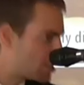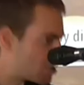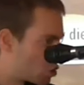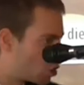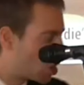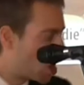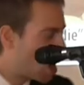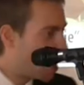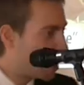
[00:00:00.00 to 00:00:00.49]

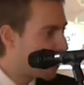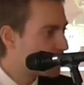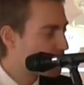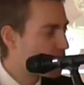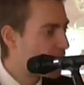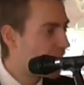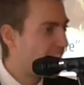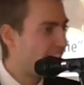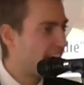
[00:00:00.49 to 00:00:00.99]
Is
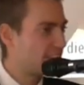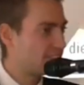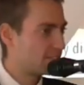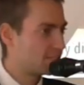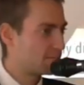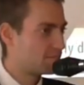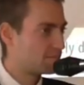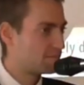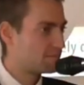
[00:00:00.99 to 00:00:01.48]
God
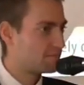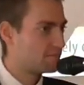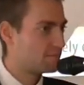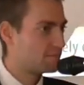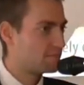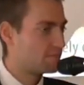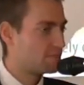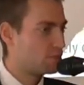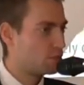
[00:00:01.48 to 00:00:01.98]
right?
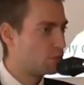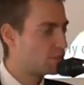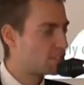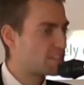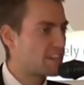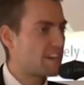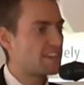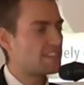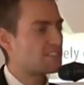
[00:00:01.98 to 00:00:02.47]

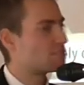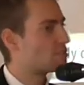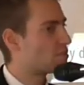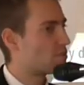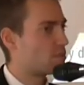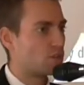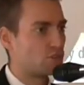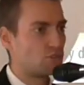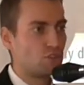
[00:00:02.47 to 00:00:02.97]
who
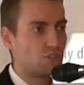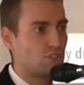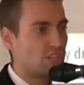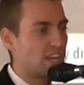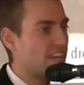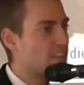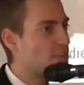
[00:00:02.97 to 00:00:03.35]
says, The